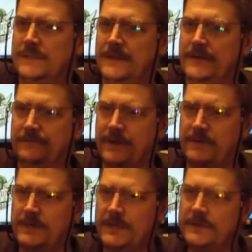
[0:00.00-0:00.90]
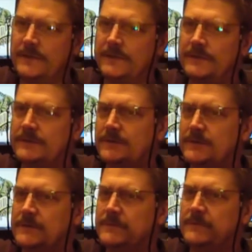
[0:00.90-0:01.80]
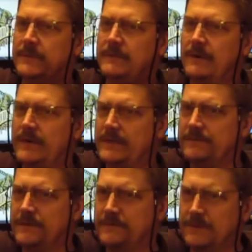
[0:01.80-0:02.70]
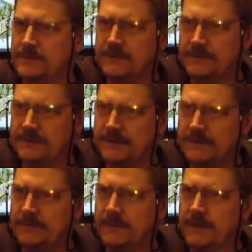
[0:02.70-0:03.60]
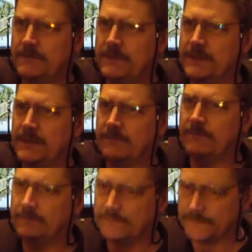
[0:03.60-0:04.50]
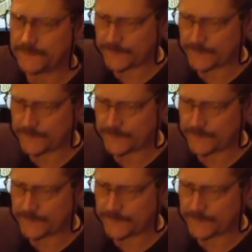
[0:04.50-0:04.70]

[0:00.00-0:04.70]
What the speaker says: No floaties. Not that we'd be worried if there was. We know where they come from.